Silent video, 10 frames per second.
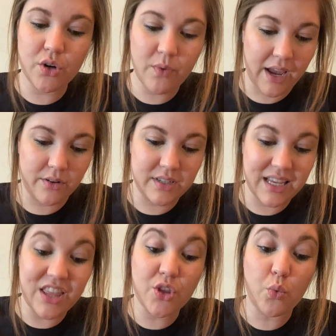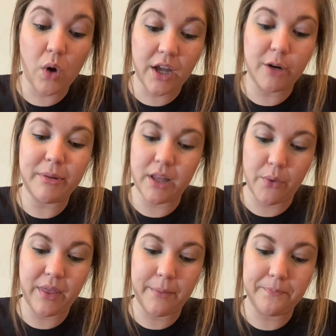around in the water
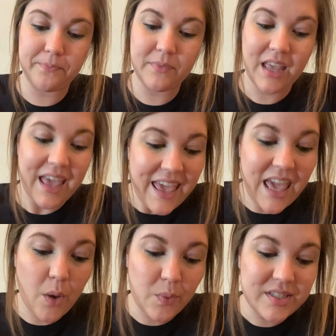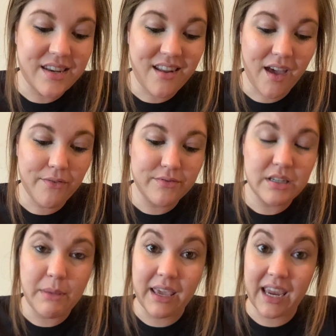below them. It was enough
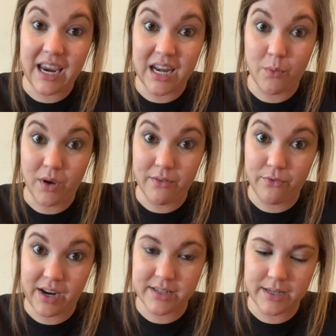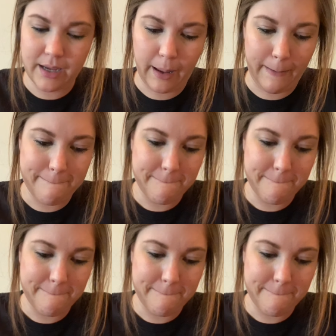to make anyone frantic.